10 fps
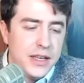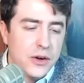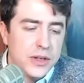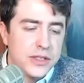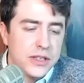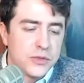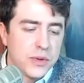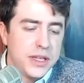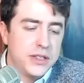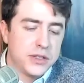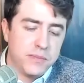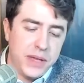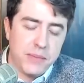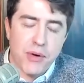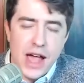It's really just
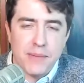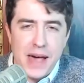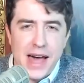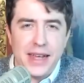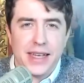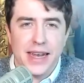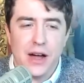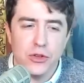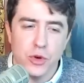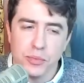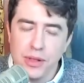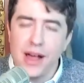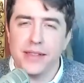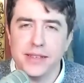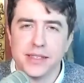being pragmatic in how you
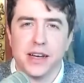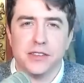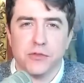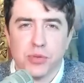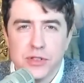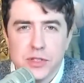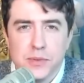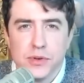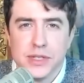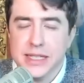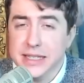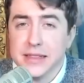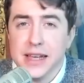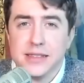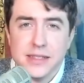apply these kinds of principles in these
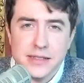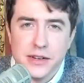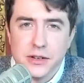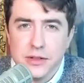lessons